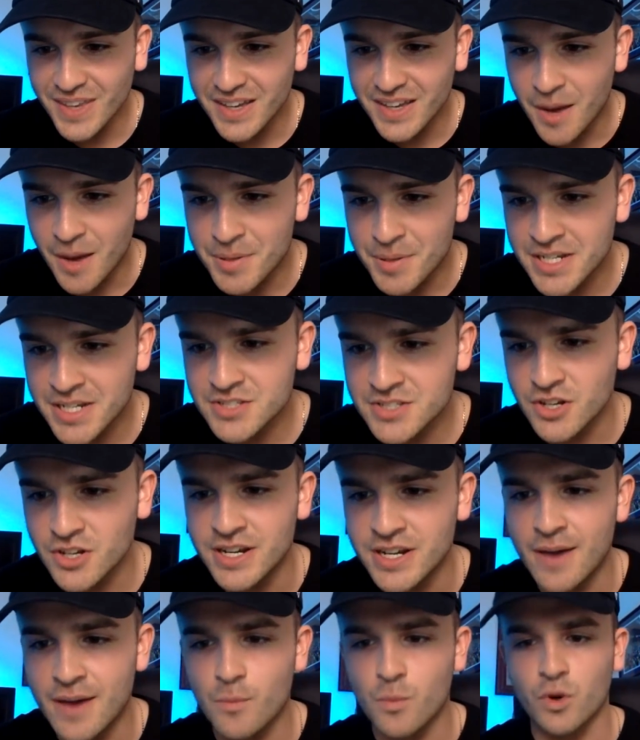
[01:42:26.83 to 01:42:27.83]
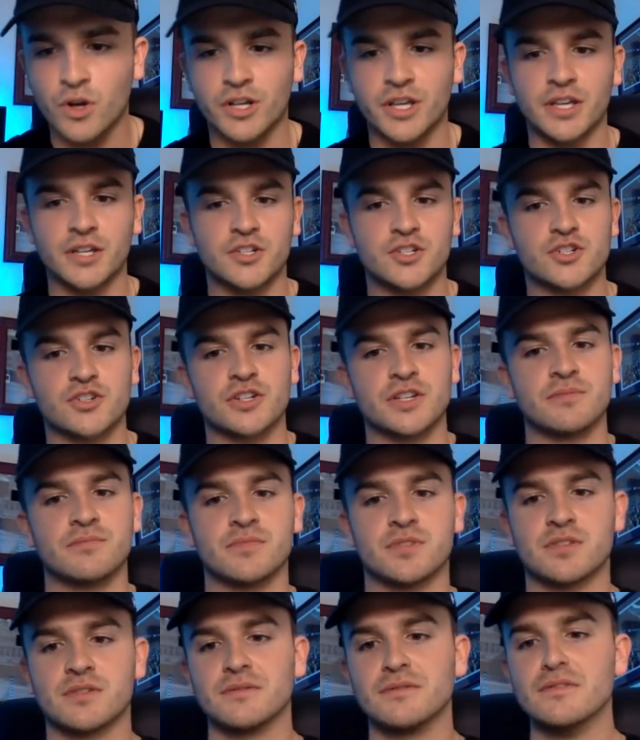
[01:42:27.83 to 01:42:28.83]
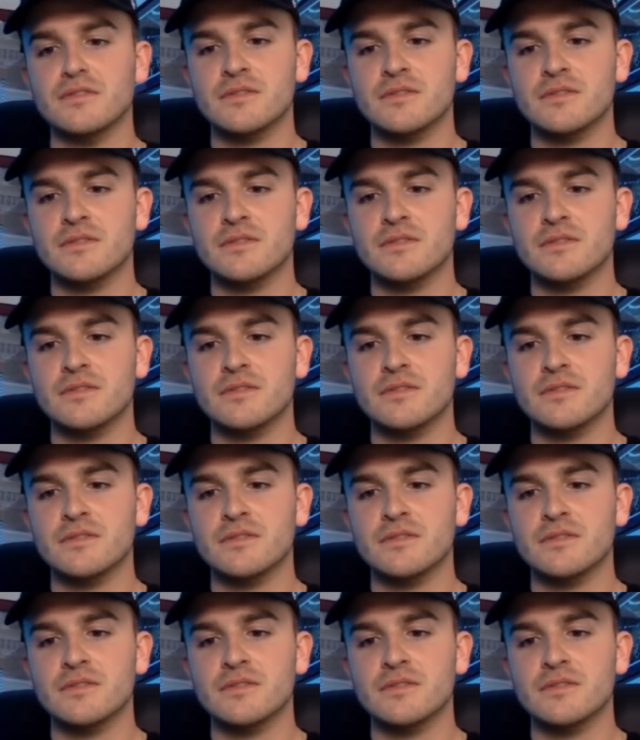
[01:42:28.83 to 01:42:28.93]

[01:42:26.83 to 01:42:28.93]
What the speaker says: Opinions on networking streams.